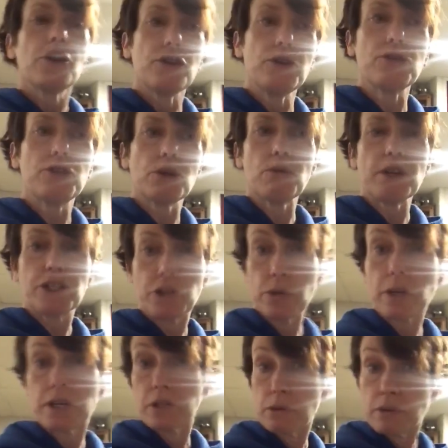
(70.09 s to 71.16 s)
You do what
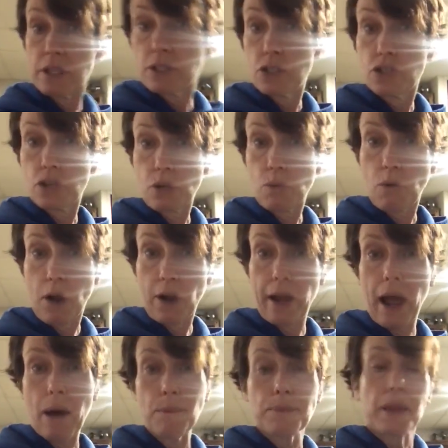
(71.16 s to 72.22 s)
you can do. This is your
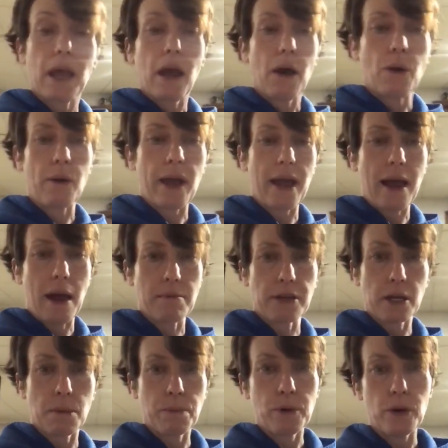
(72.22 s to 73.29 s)
workout. Okay, I'm
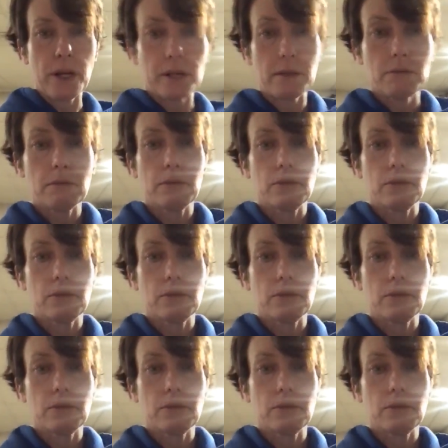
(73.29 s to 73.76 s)
gonna put